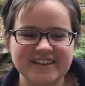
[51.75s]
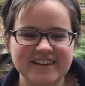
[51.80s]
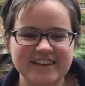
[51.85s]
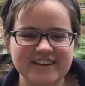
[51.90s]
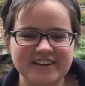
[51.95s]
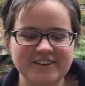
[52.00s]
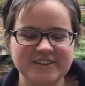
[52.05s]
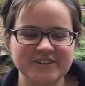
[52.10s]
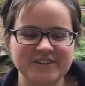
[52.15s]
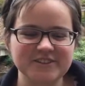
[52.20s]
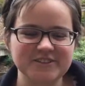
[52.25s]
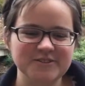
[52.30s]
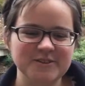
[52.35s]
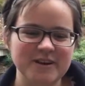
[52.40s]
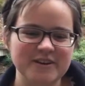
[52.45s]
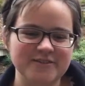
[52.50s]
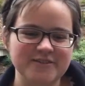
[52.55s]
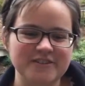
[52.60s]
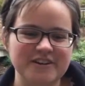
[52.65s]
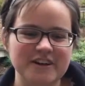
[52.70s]
I hear you
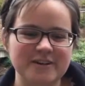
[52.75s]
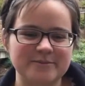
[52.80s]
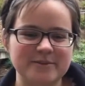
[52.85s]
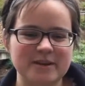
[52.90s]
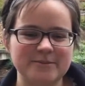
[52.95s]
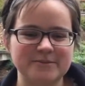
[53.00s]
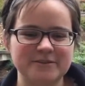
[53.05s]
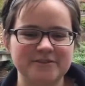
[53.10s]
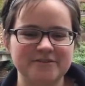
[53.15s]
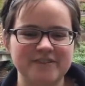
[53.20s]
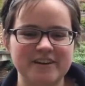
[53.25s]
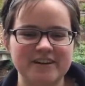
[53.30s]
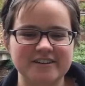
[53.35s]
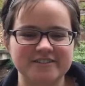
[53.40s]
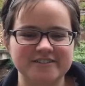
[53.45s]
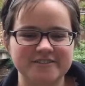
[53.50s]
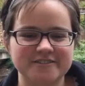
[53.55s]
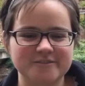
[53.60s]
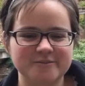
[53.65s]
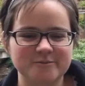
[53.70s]
have an upcoming
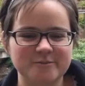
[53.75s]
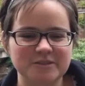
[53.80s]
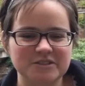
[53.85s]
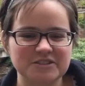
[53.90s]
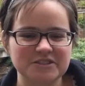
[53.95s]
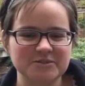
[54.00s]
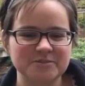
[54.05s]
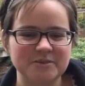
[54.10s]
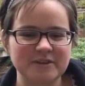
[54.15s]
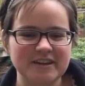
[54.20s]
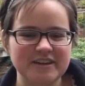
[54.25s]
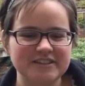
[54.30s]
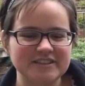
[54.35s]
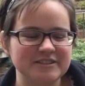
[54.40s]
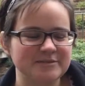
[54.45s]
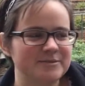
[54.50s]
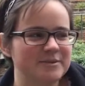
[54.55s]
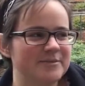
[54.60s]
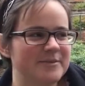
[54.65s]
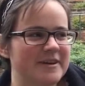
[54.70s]
final. What's your plan
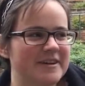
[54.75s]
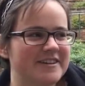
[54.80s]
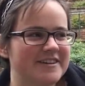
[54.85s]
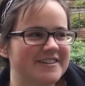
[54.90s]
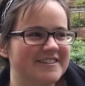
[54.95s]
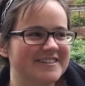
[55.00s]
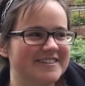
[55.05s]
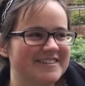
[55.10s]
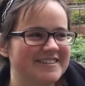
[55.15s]
to prepare?